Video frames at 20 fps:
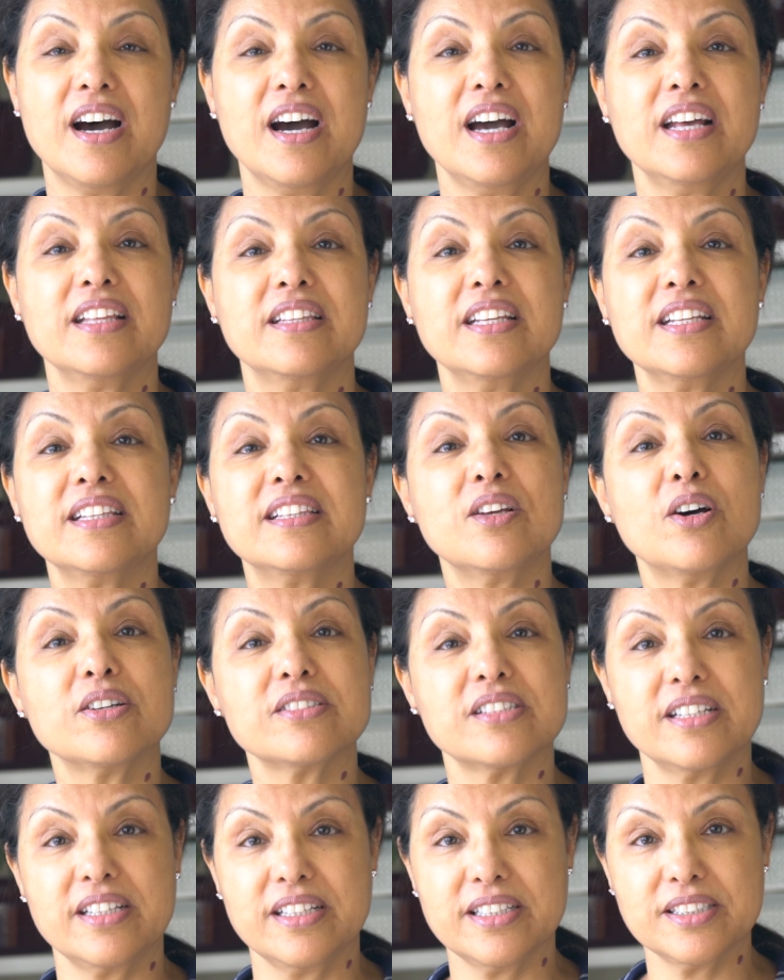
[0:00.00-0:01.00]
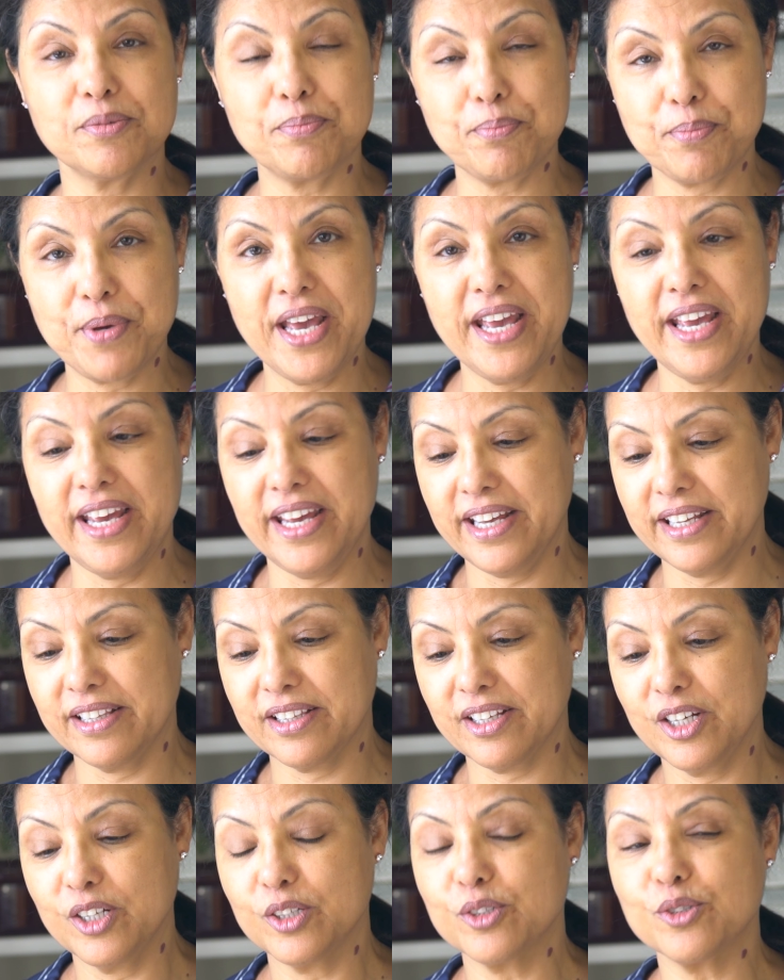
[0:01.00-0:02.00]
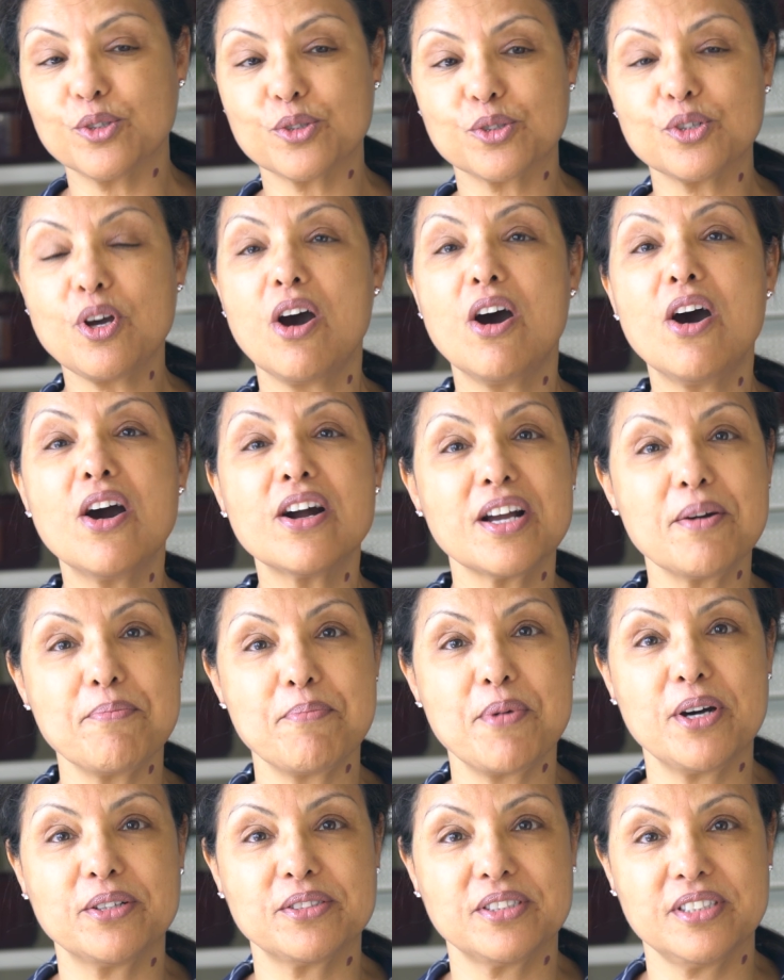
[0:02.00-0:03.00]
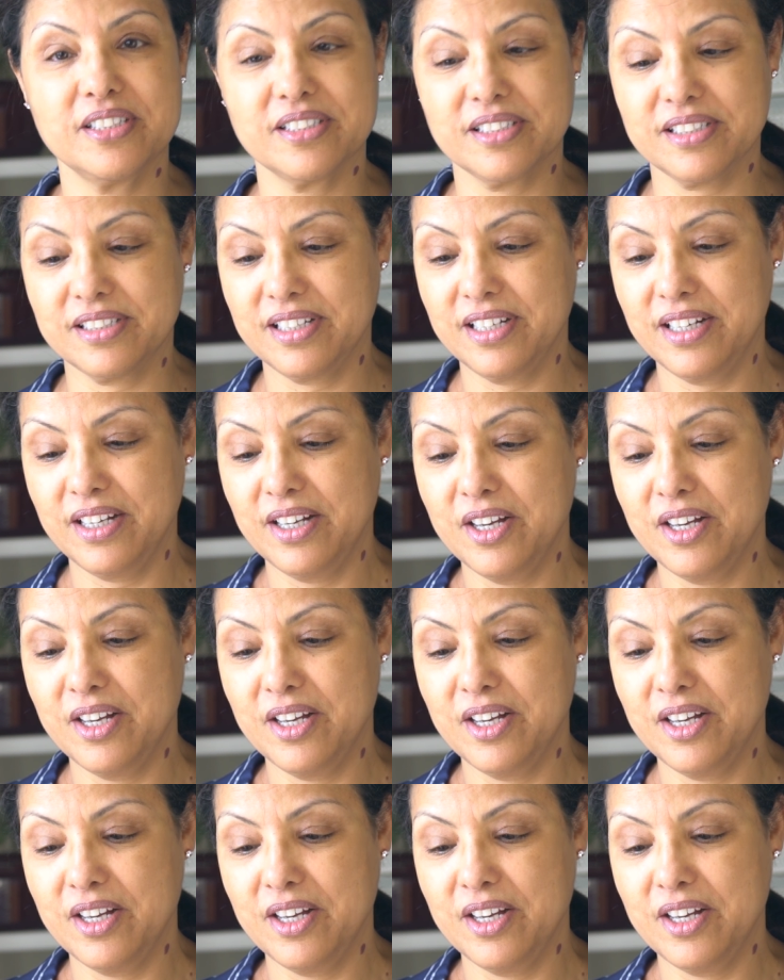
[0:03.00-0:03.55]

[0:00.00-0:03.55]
I did not get paid to talk about it,